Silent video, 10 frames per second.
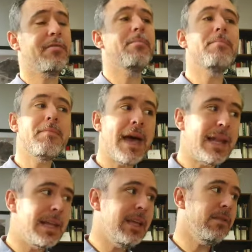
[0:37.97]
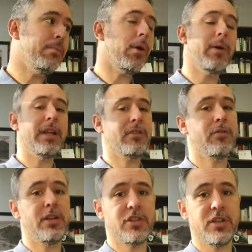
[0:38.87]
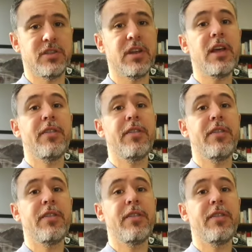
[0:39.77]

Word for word: many poetic traditions